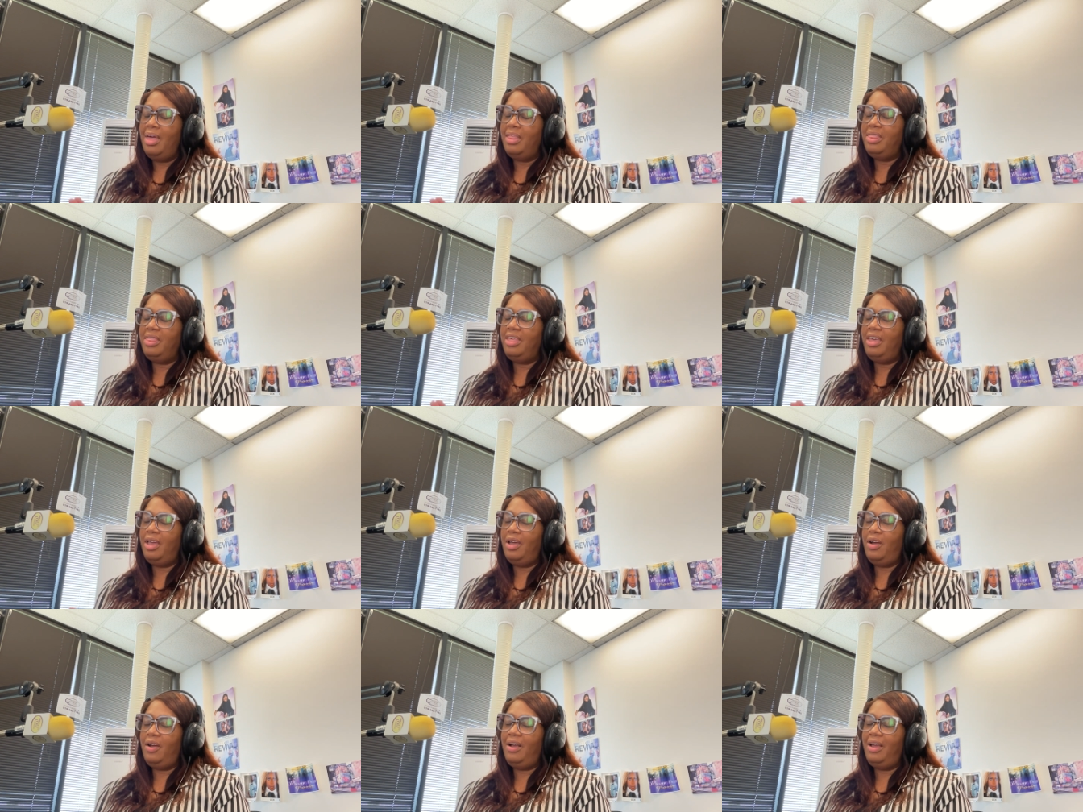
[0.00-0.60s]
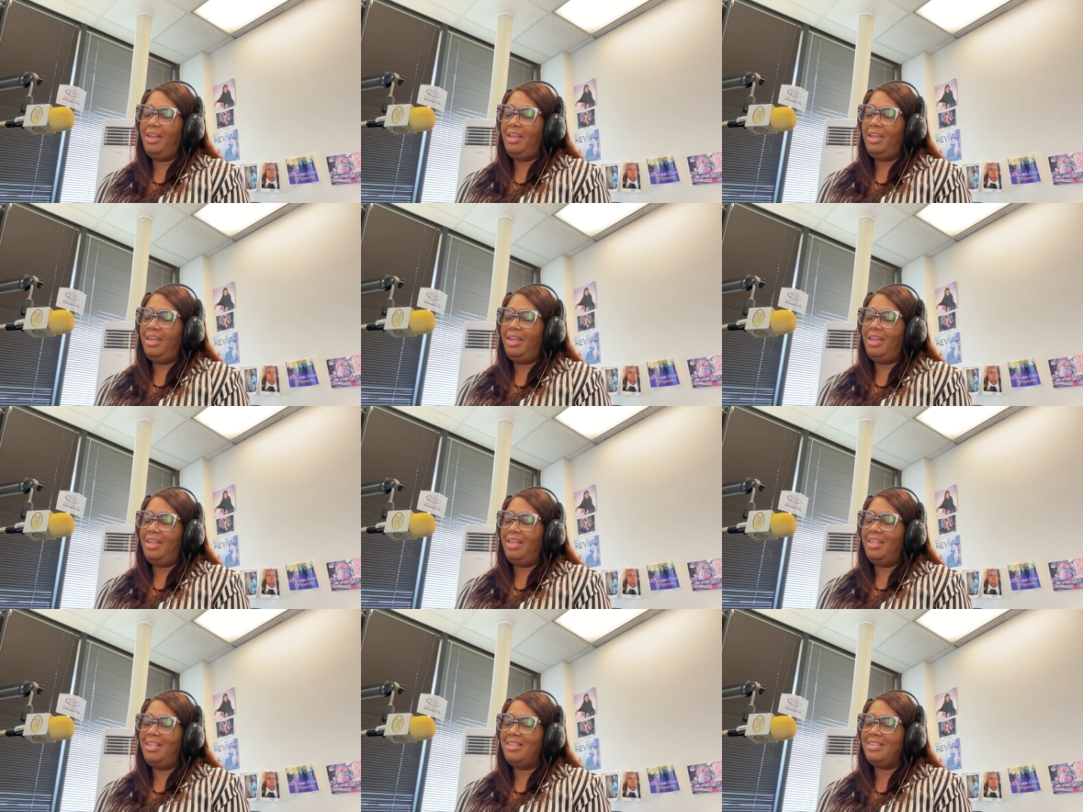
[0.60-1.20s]
there
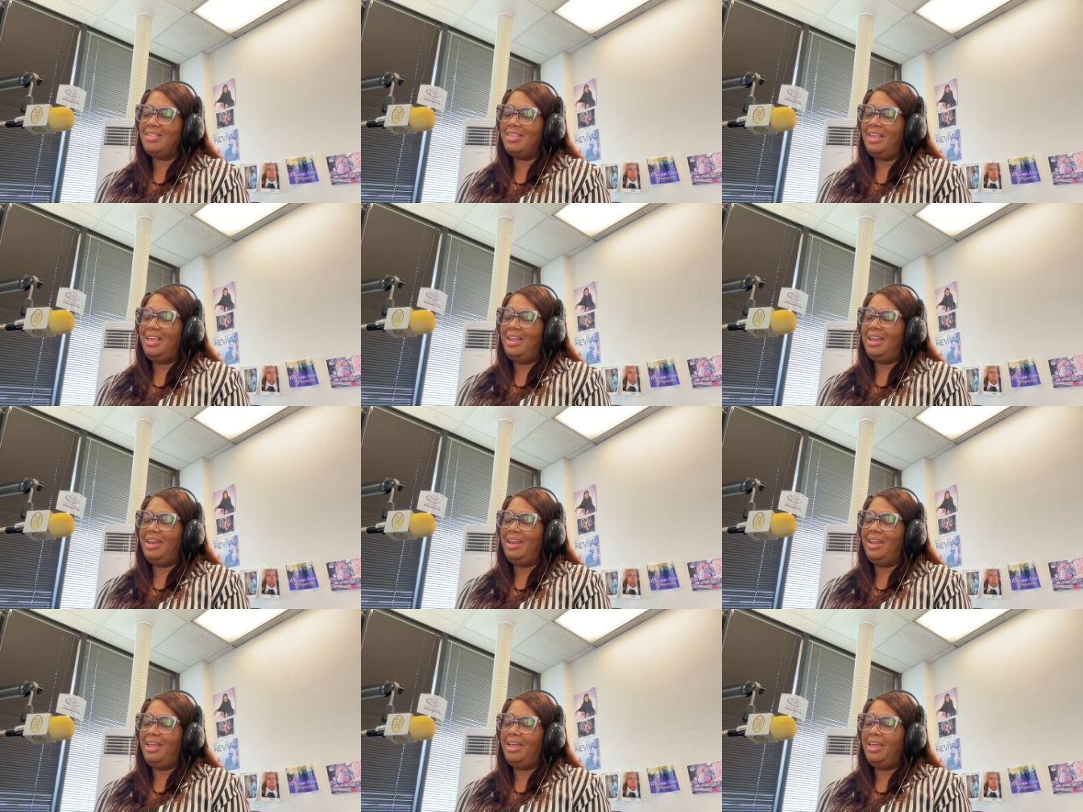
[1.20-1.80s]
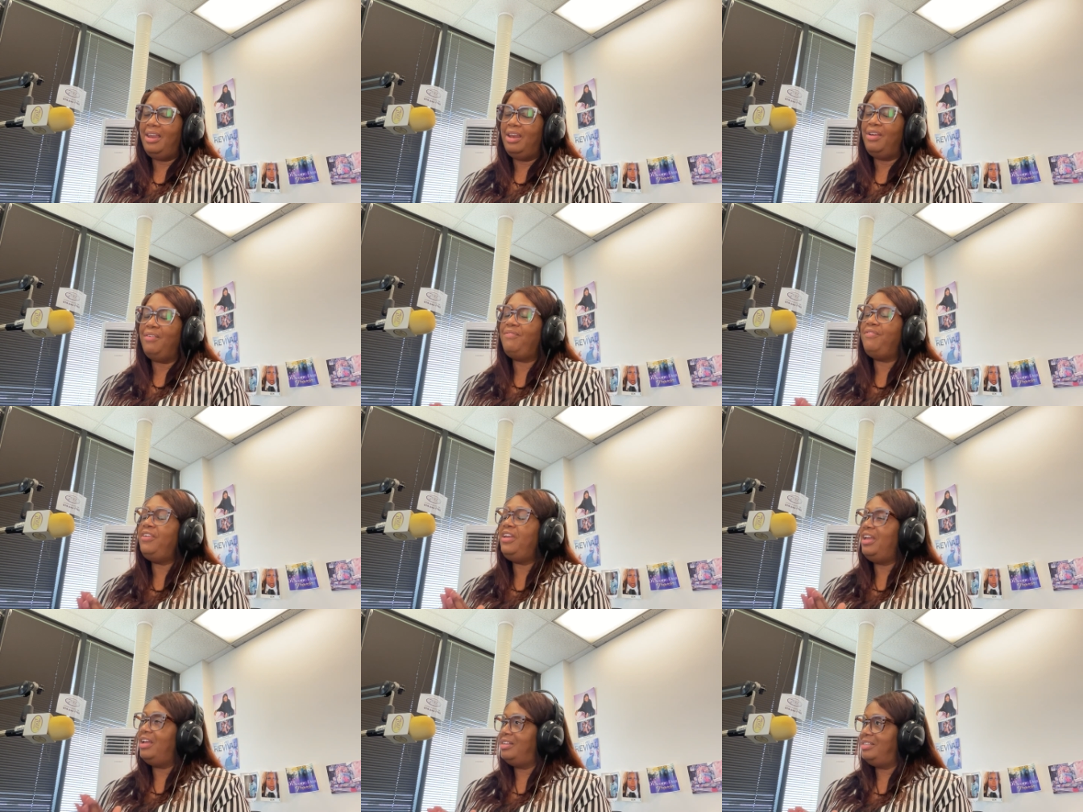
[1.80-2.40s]
is an an
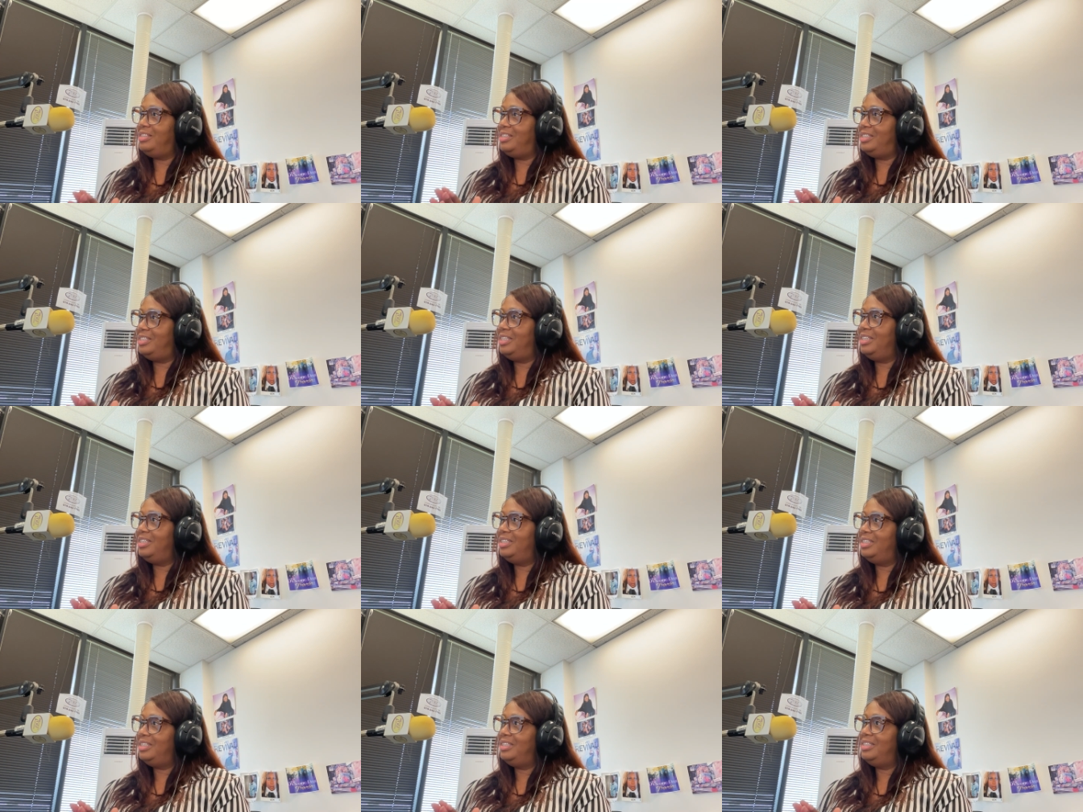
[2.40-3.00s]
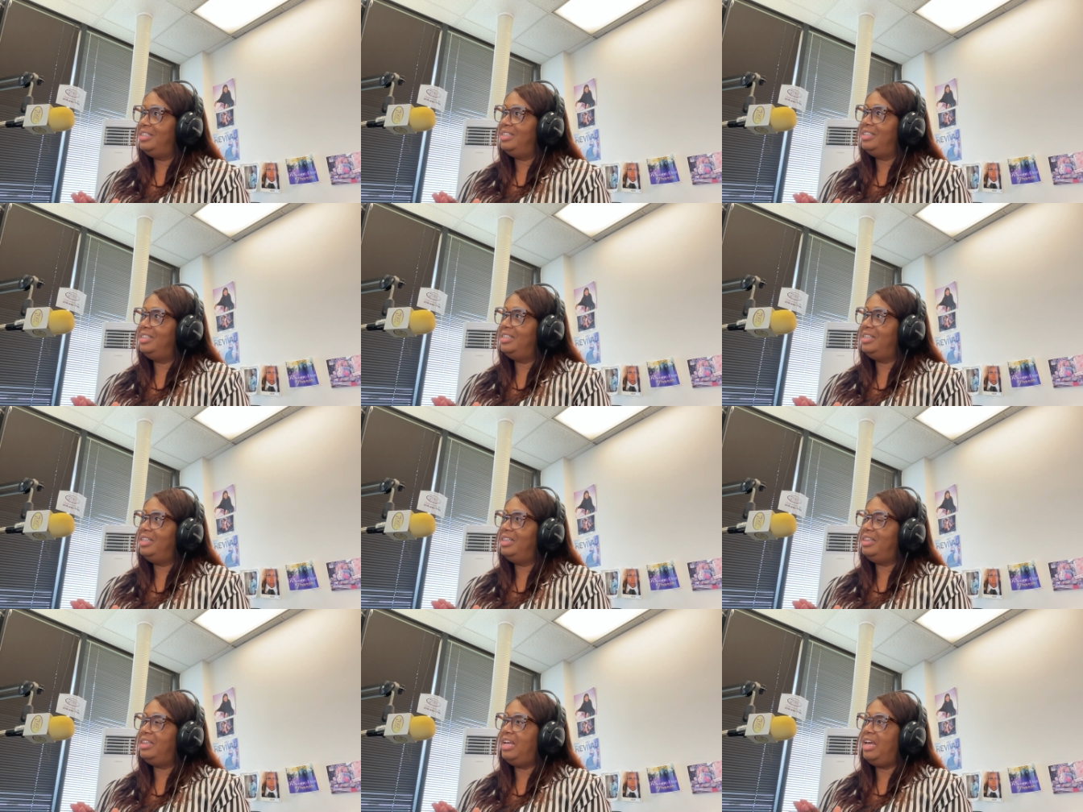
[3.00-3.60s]
event mm-hmm.